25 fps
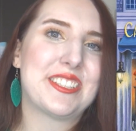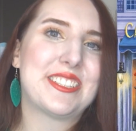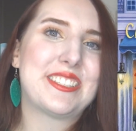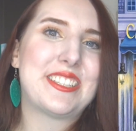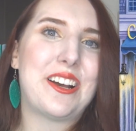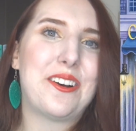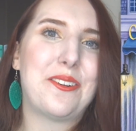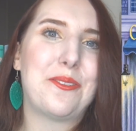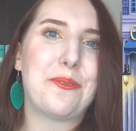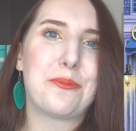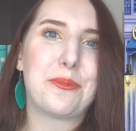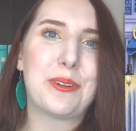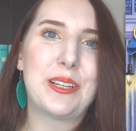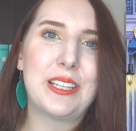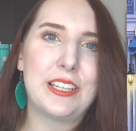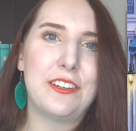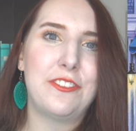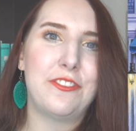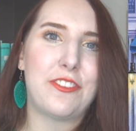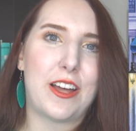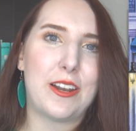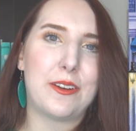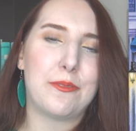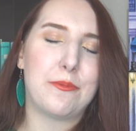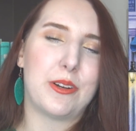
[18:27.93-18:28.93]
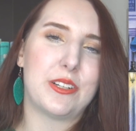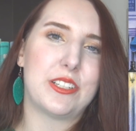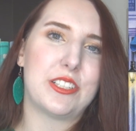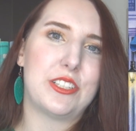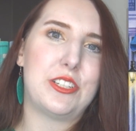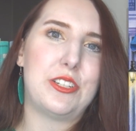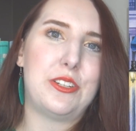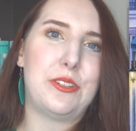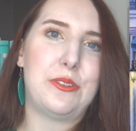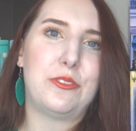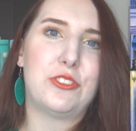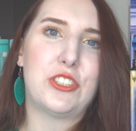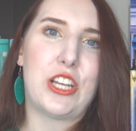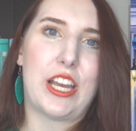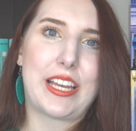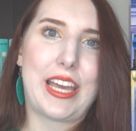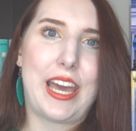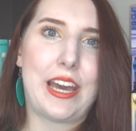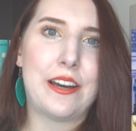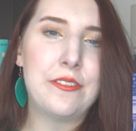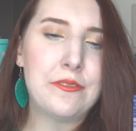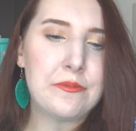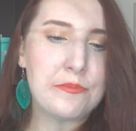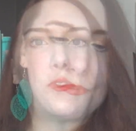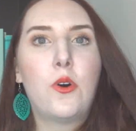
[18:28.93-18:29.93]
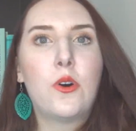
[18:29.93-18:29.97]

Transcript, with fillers: So really fun one to check out.